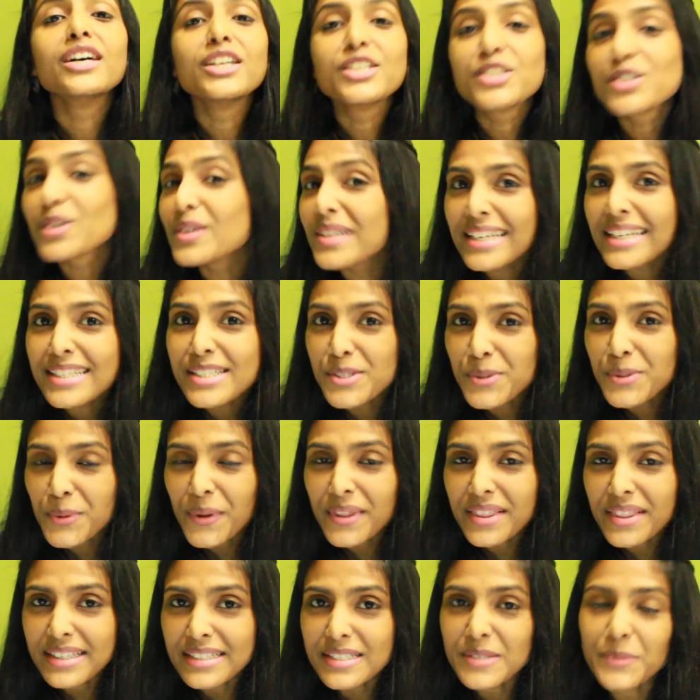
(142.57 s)
So let's do
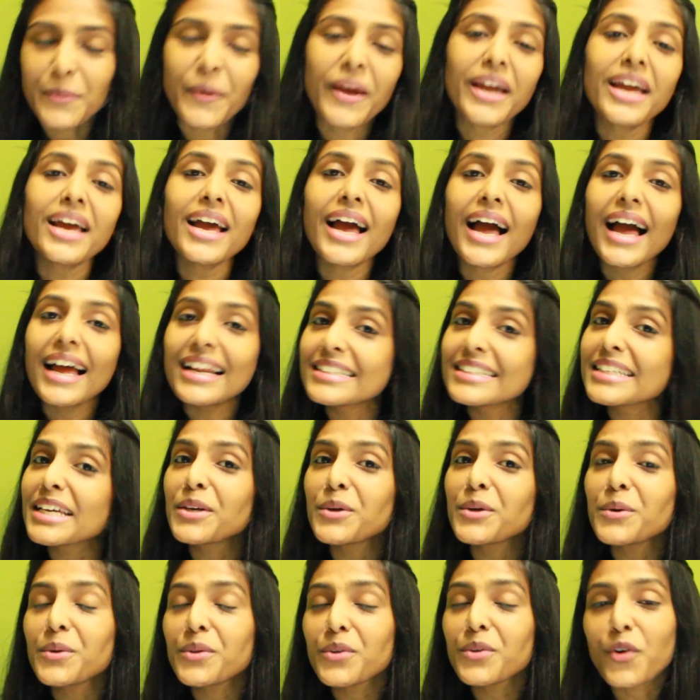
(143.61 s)
it this way. I'll take
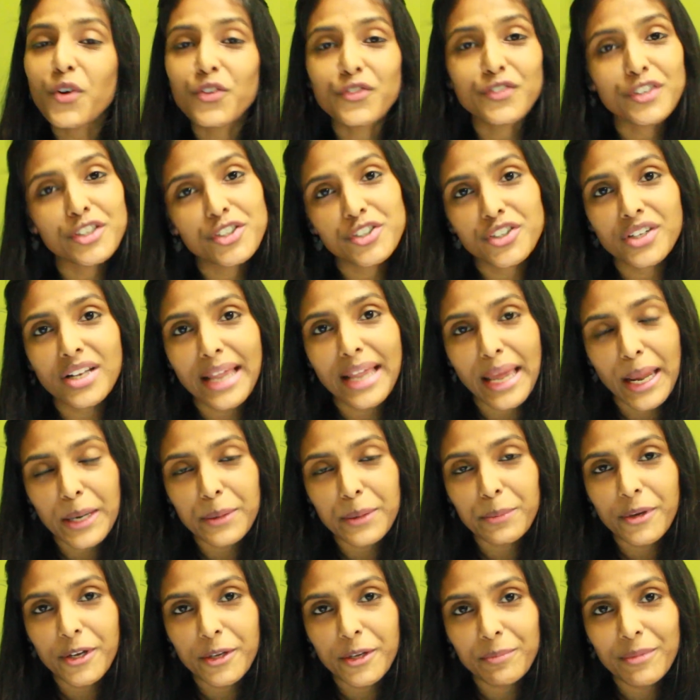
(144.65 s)
you to the official
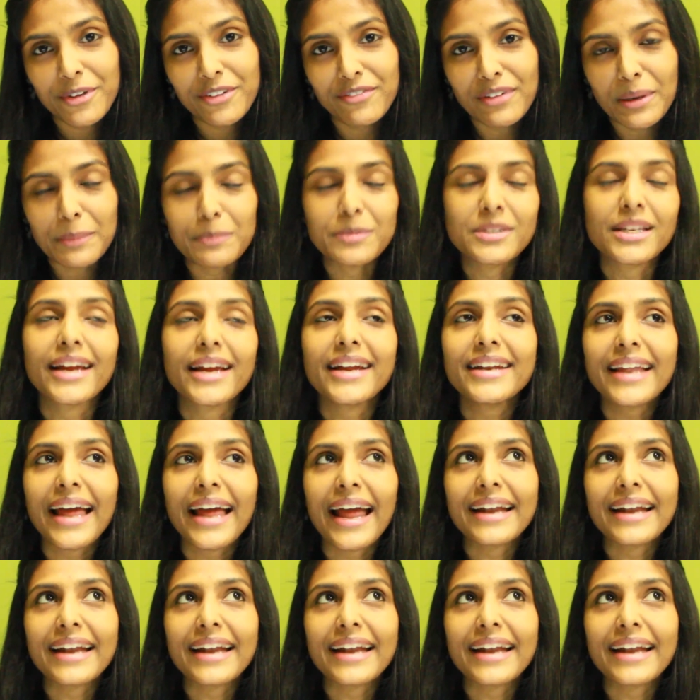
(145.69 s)
Airbnb website,